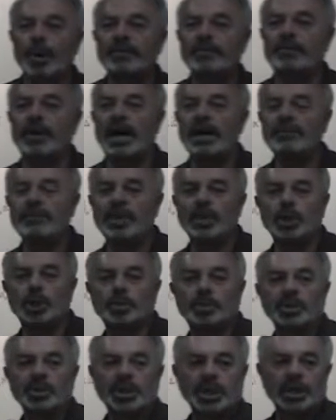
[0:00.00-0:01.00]
0.5
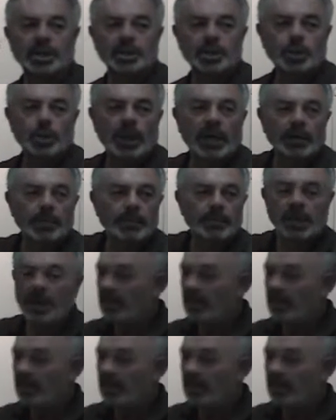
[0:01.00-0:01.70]
meters per second squared.